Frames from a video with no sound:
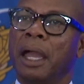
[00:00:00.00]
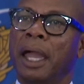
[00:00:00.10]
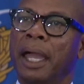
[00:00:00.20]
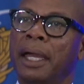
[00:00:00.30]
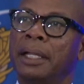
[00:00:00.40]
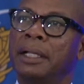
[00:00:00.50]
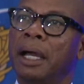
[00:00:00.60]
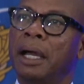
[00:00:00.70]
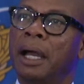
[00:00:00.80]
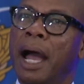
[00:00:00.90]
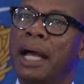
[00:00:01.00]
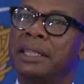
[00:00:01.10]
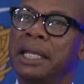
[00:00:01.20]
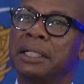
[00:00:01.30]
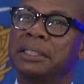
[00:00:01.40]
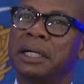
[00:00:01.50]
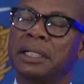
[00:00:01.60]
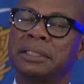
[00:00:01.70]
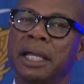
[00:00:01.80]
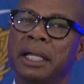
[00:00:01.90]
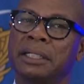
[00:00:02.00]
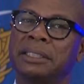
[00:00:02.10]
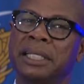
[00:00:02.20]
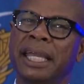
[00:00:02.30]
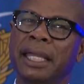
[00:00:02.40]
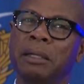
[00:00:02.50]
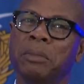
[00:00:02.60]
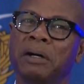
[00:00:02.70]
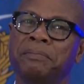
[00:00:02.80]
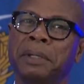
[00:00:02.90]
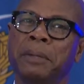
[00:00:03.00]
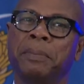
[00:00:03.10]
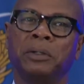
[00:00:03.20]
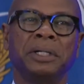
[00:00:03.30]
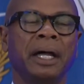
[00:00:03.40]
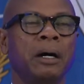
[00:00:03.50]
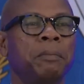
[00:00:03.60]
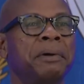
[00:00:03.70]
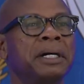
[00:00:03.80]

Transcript: And I think it's going to take a team of people to help